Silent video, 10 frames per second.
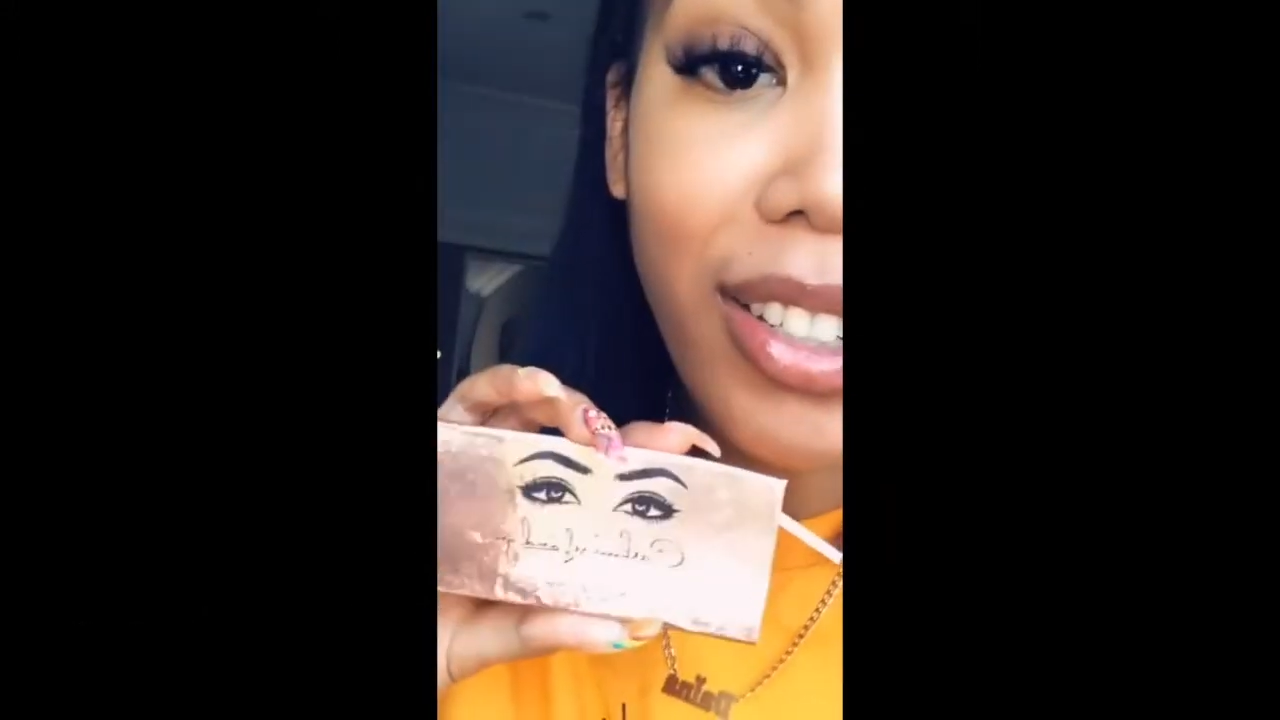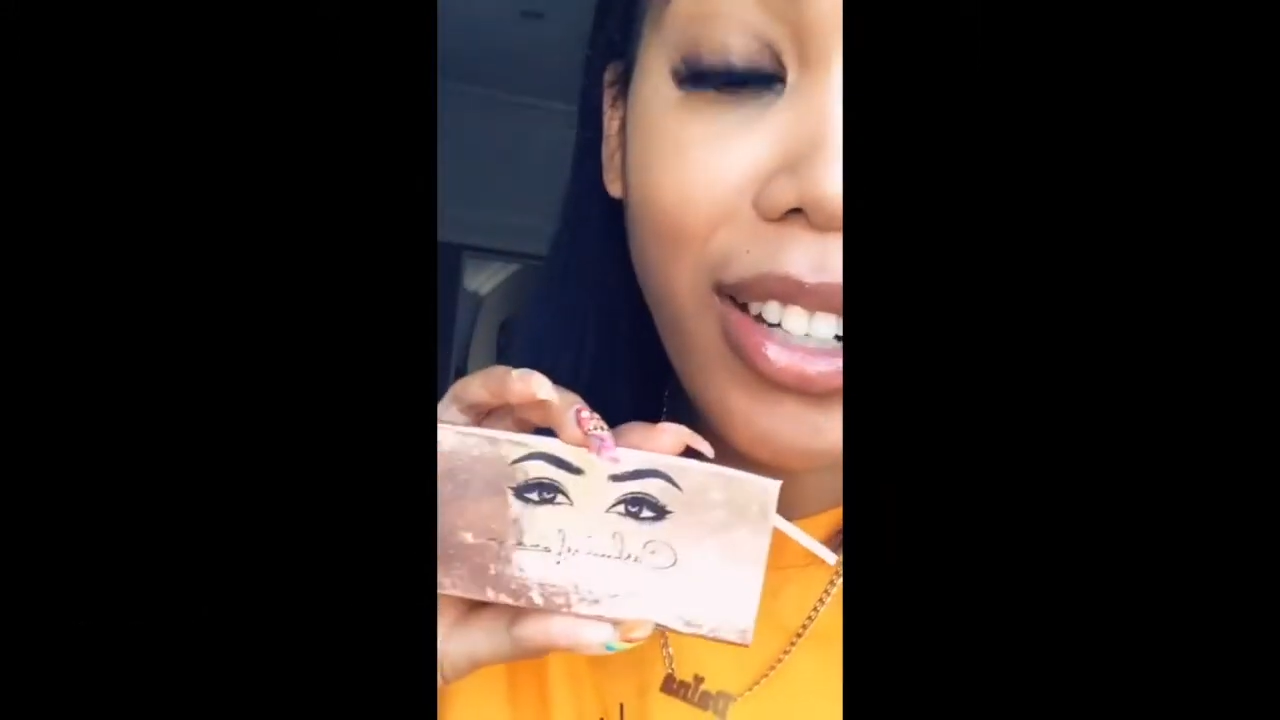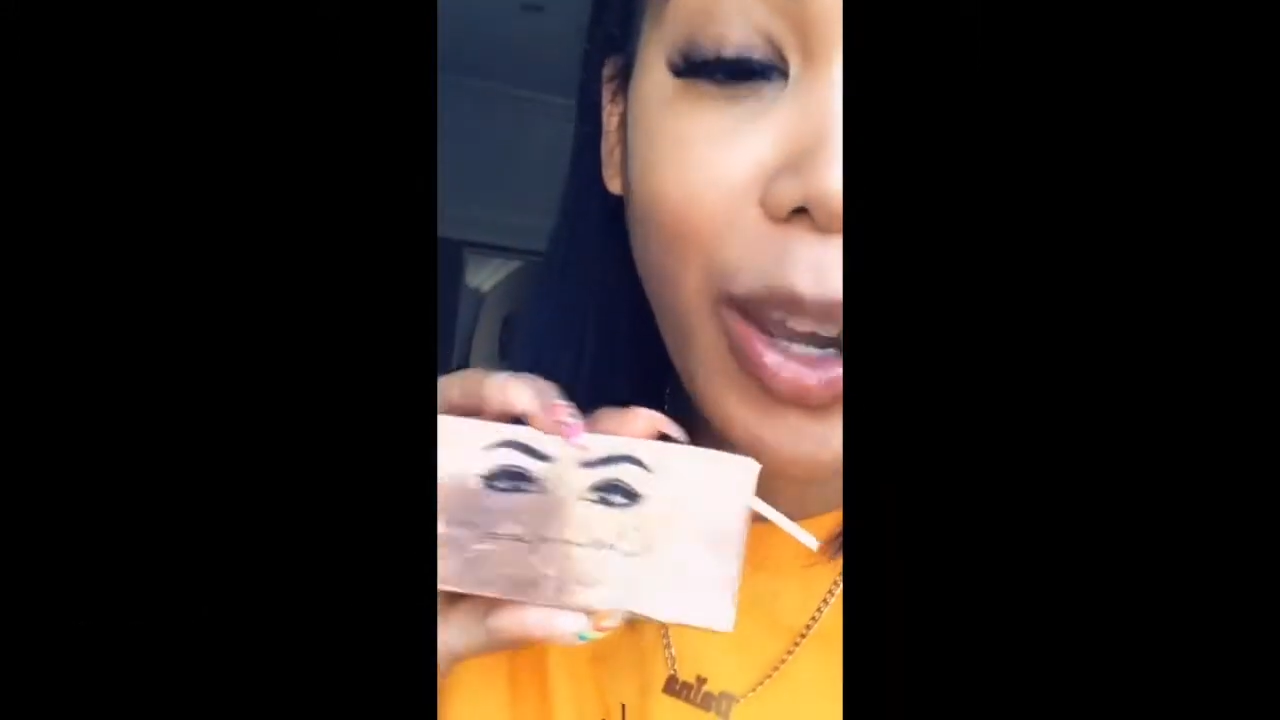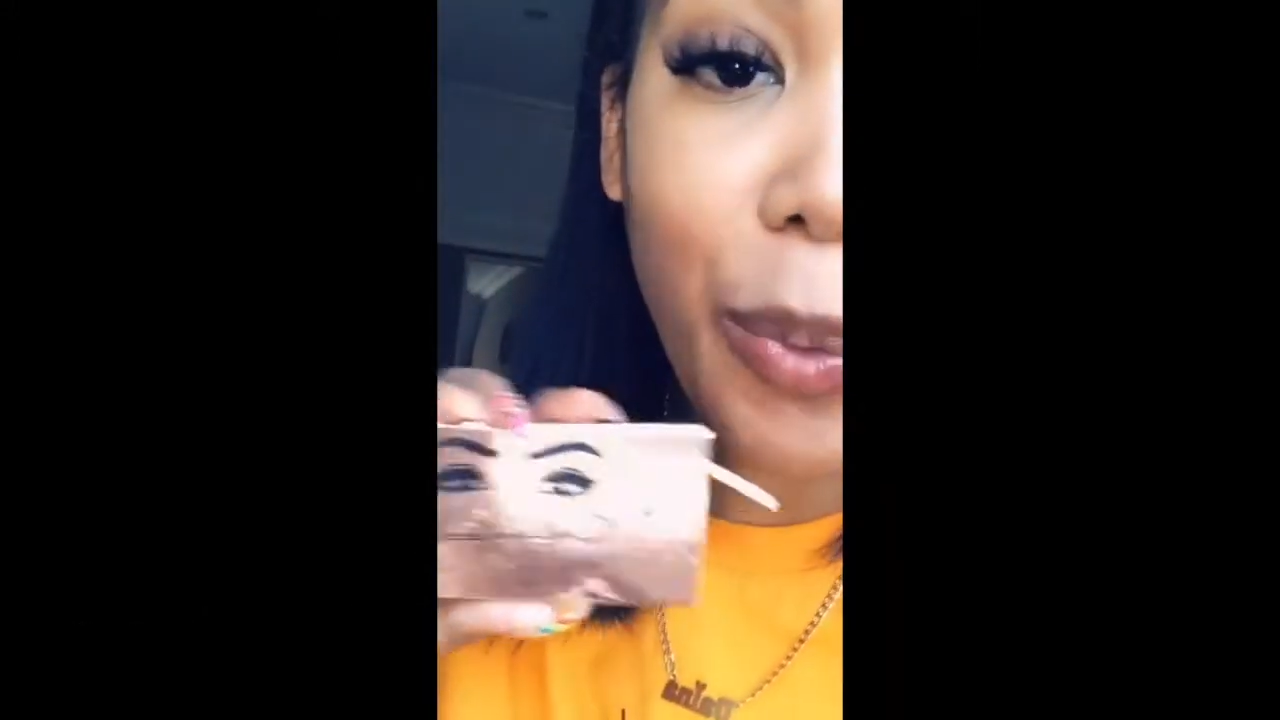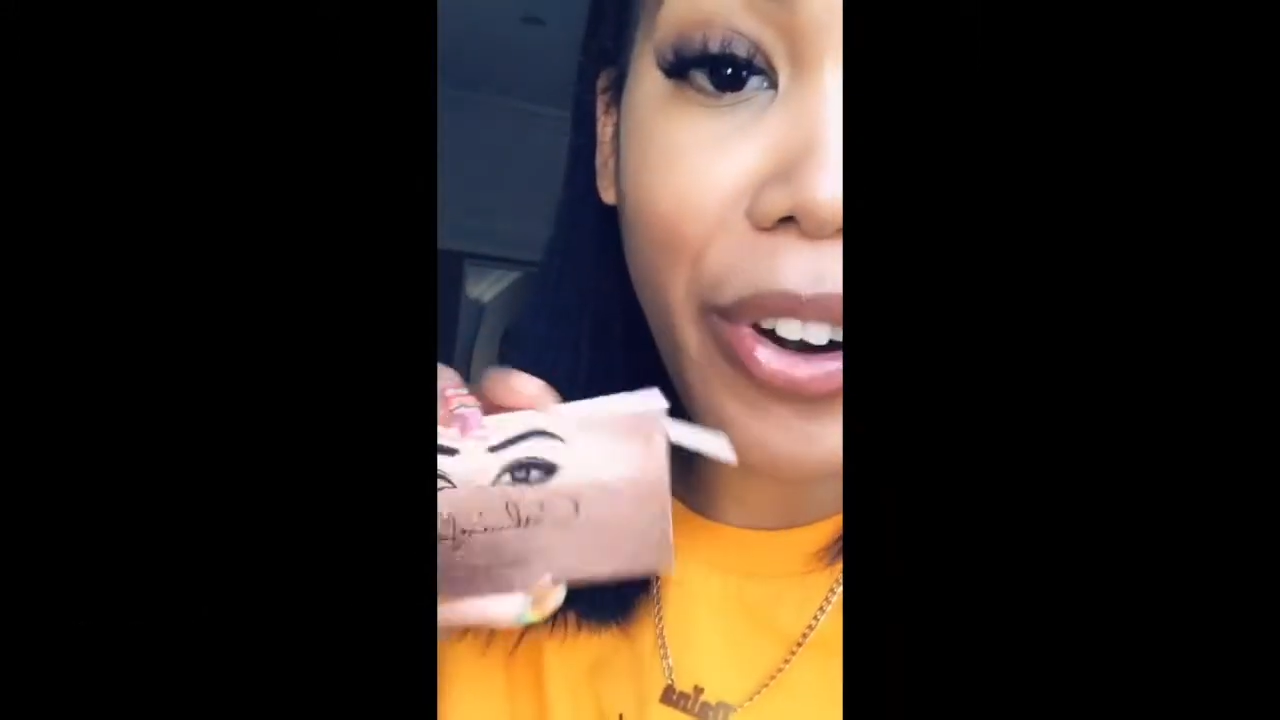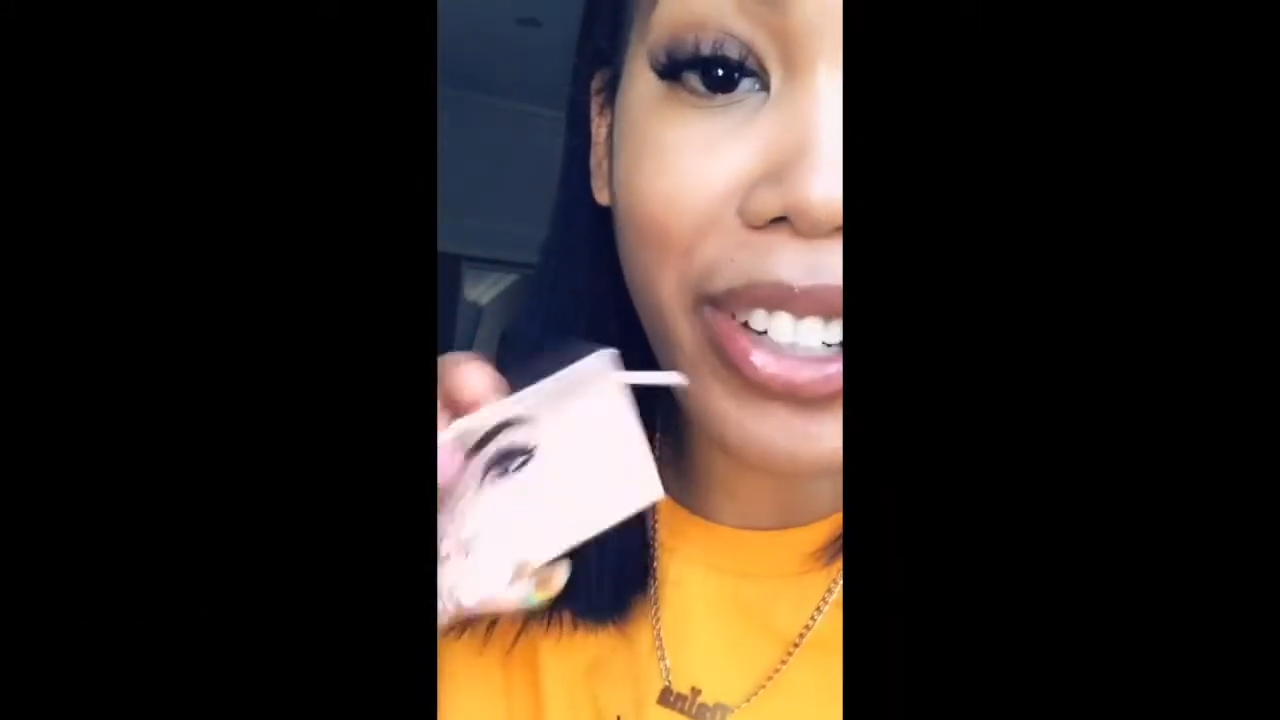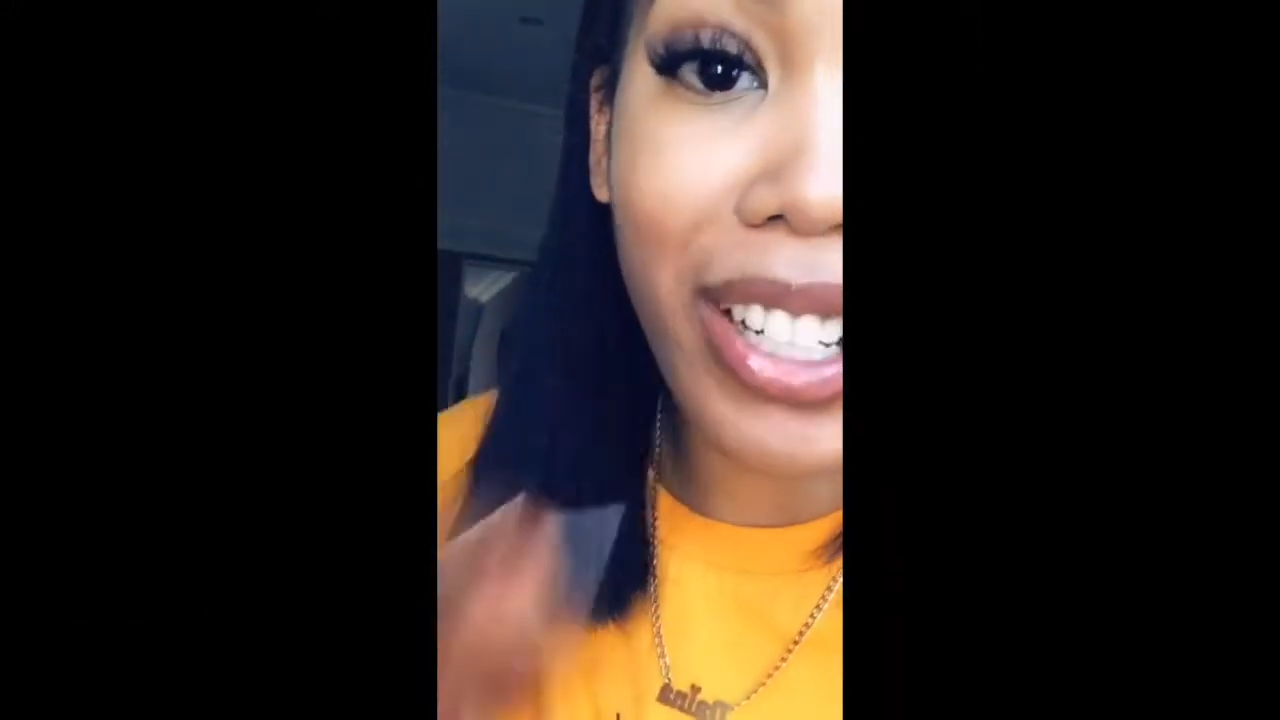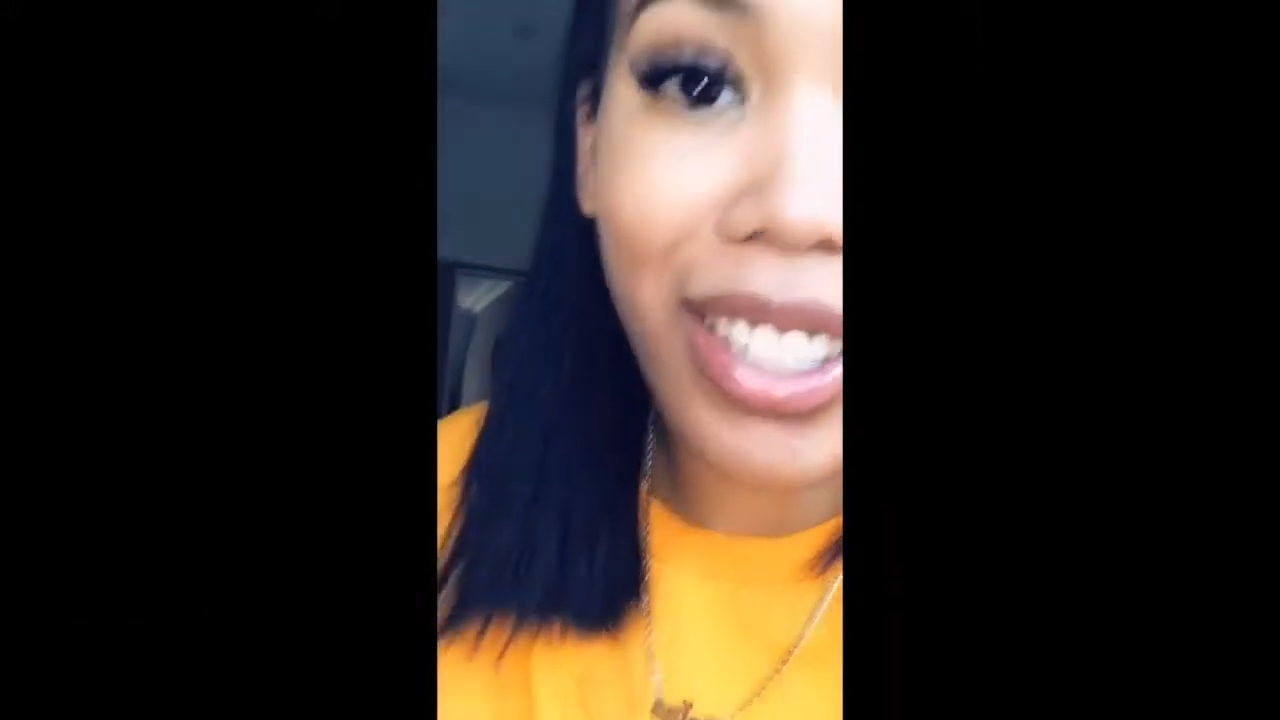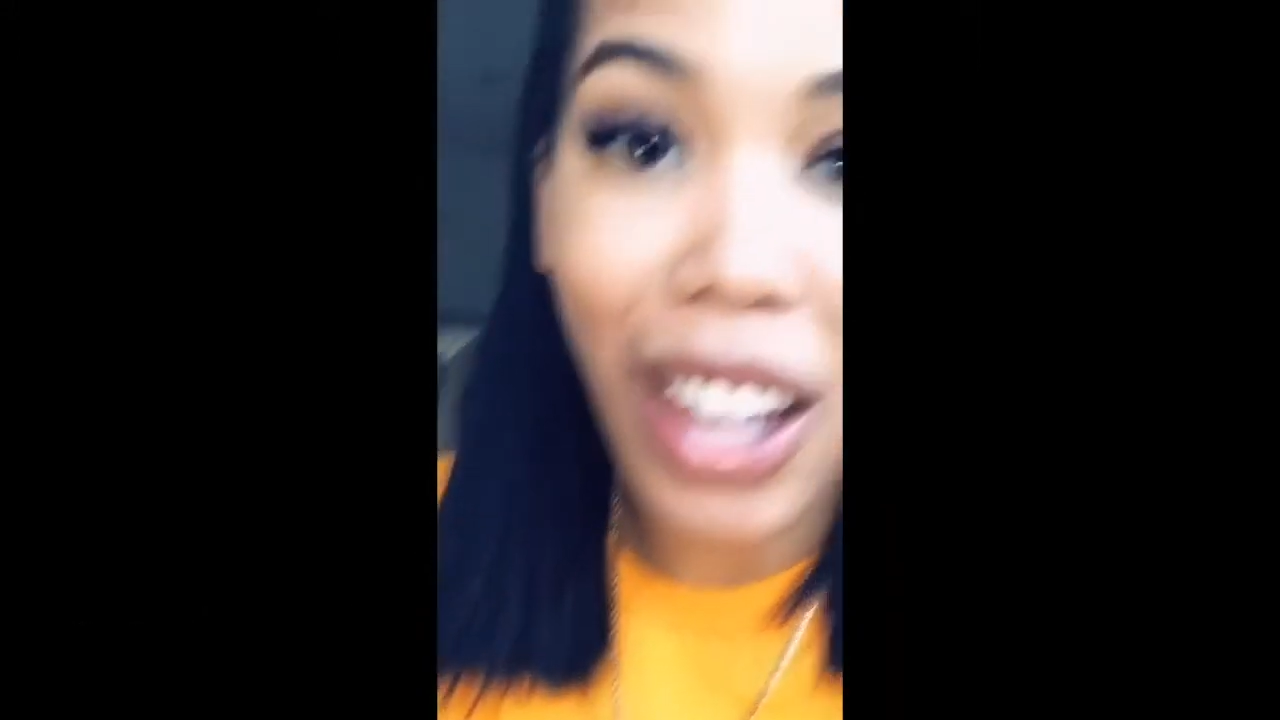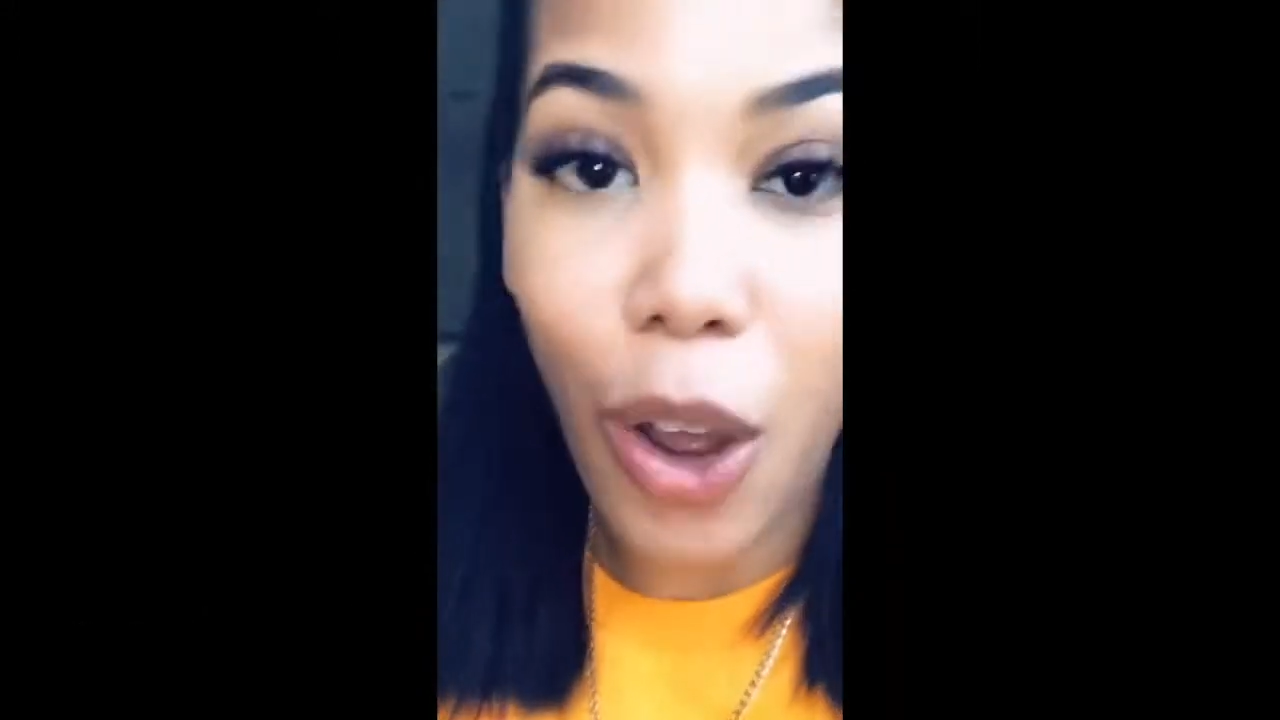I'm wearing the
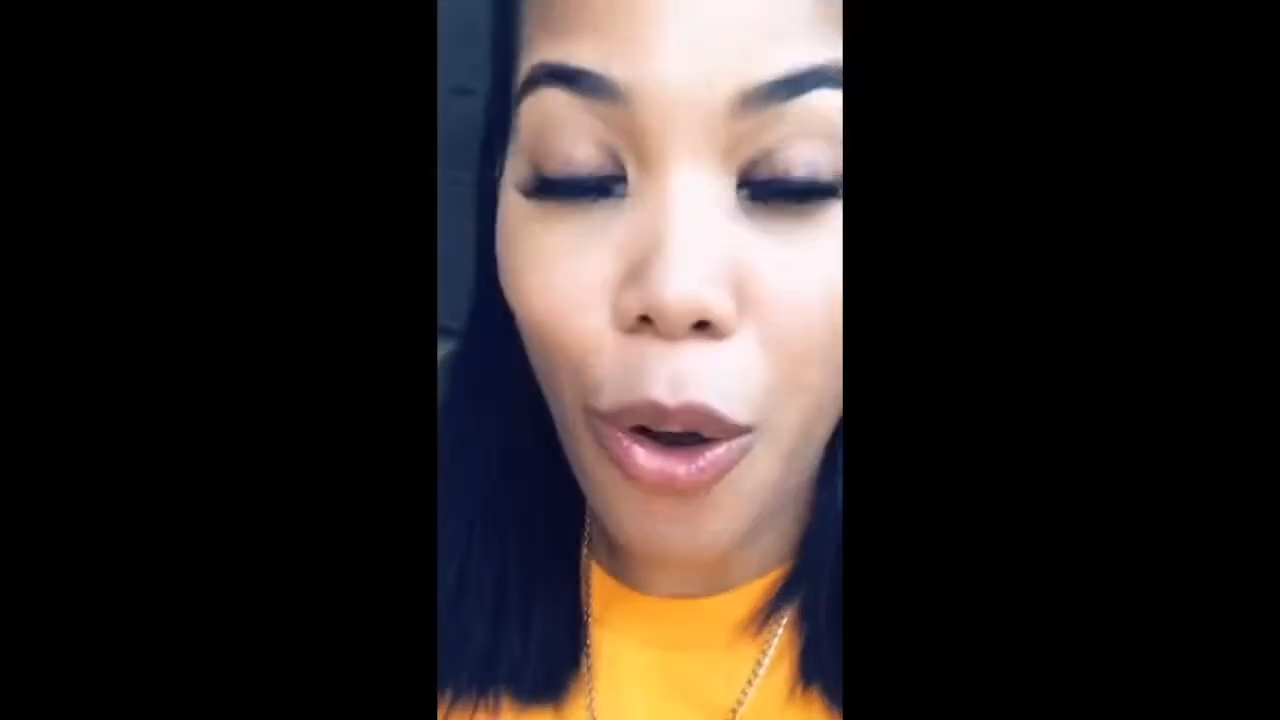style